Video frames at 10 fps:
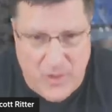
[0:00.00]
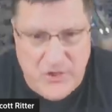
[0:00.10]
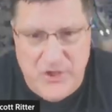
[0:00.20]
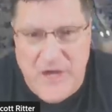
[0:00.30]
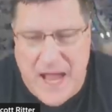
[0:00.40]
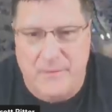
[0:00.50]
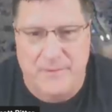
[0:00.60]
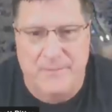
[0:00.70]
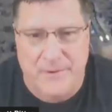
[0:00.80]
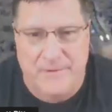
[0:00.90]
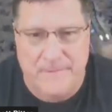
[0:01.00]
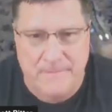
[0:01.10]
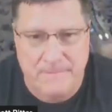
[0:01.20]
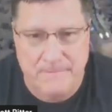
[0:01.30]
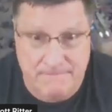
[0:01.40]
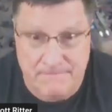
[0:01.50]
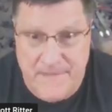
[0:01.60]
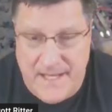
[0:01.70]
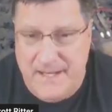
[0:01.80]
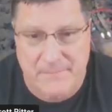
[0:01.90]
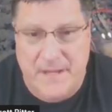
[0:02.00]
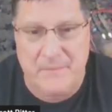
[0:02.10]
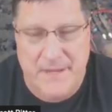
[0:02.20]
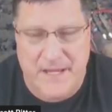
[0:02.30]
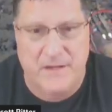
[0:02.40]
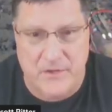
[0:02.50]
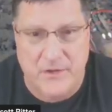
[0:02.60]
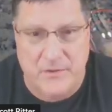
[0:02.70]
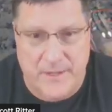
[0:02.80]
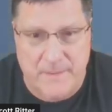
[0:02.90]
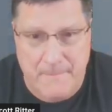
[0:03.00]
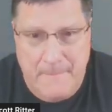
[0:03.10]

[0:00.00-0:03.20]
one shot with Putin, and he better make it a good one.